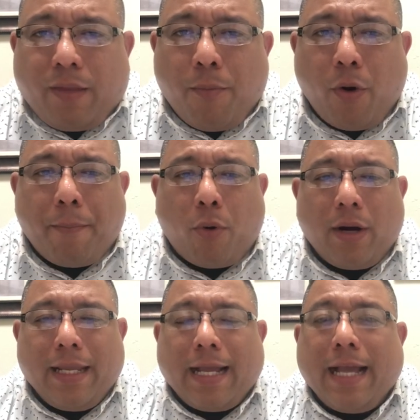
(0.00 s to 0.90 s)
More
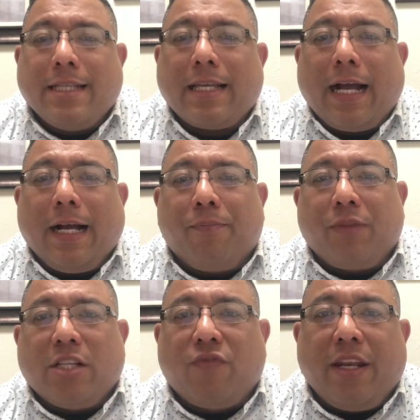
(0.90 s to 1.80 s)
importantly, guys,
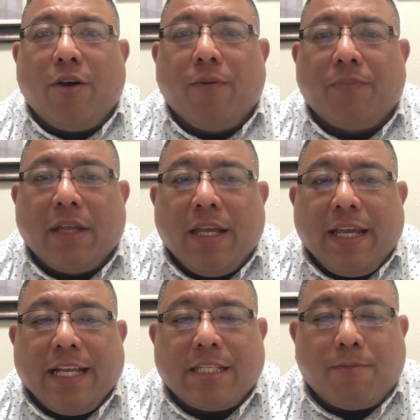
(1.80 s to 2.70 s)
this video
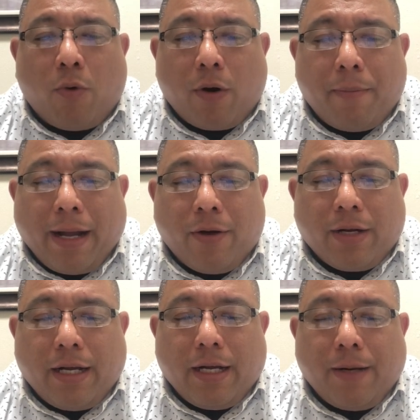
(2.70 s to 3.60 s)
is more
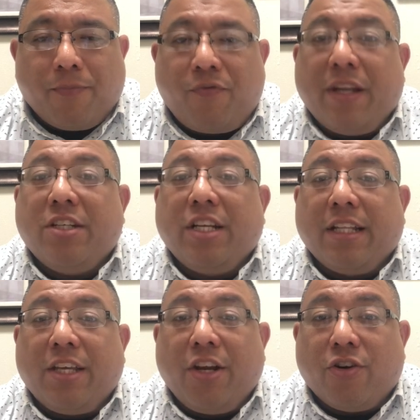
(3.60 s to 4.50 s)
about
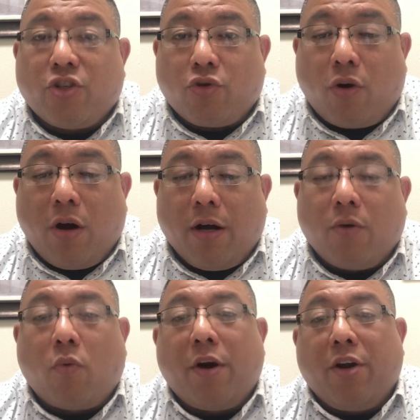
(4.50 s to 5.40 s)
finishing the year
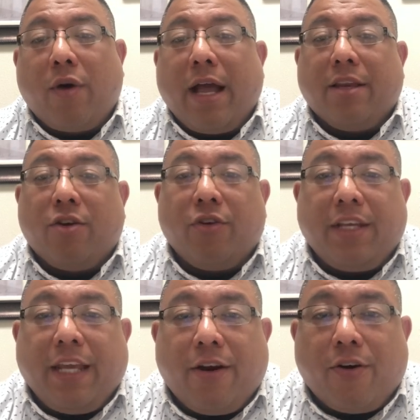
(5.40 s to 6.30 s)
strong, where you're at in your
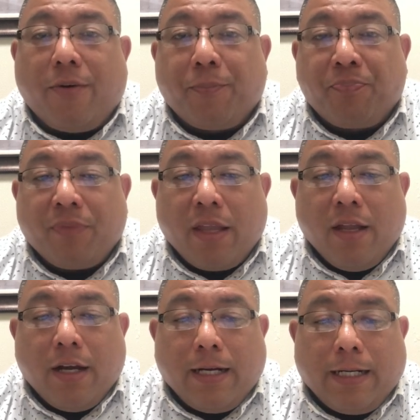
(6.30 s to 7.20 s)
year,
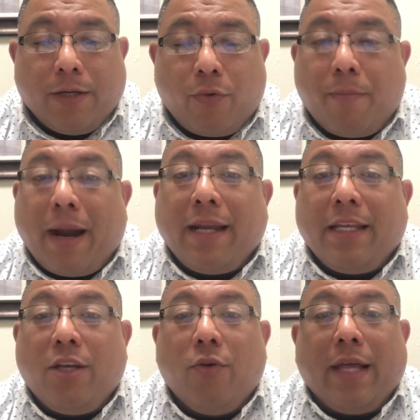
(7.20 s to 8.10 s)

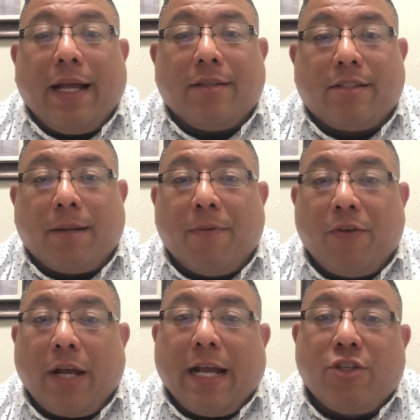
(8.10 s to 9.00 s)
reminding you that some
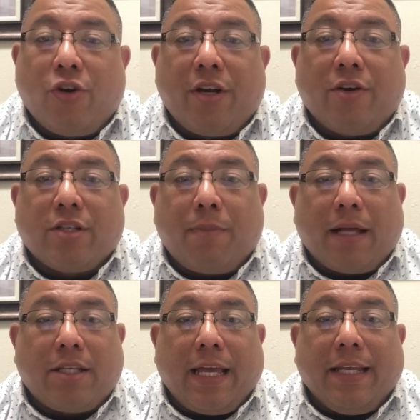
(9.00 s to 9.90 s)
of you guys, your year is
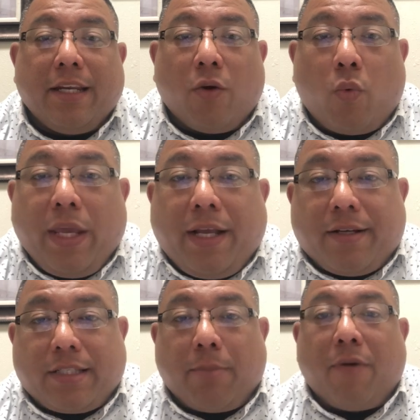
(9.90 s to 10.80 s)
about to end in a
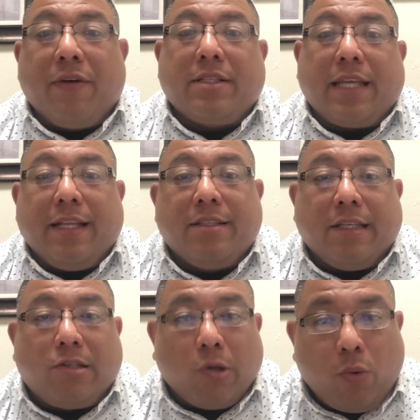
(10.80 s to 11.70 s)
week. Some of us ends
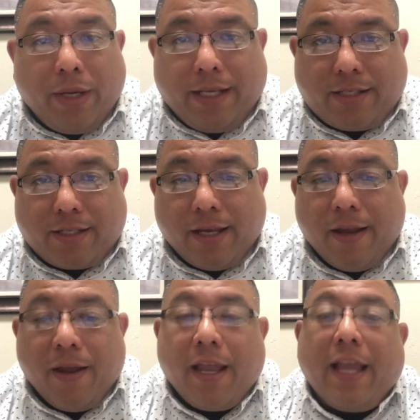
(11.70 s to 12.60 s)
in 2 weeks.
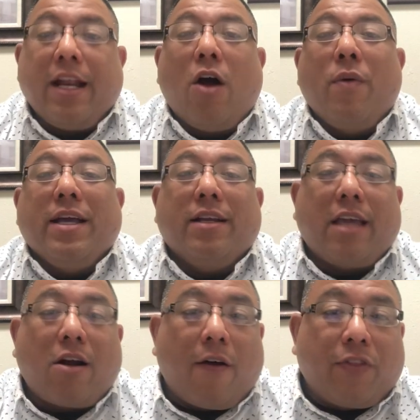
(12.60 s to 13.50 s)
And how are we going to
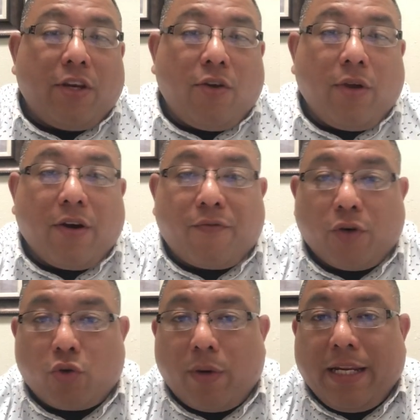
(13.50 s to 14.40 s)
kick off the new year
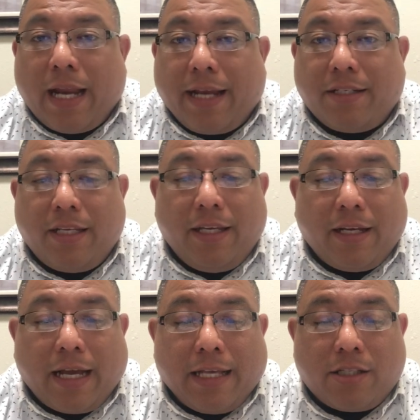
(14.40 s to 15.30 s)
for
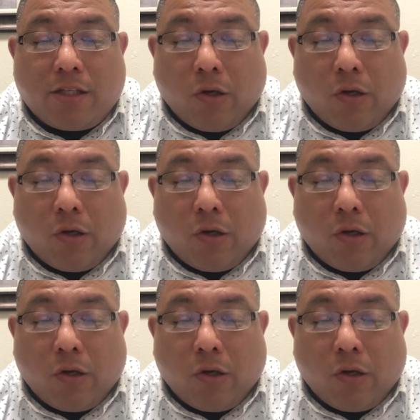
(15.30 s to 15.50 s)
2019, guys?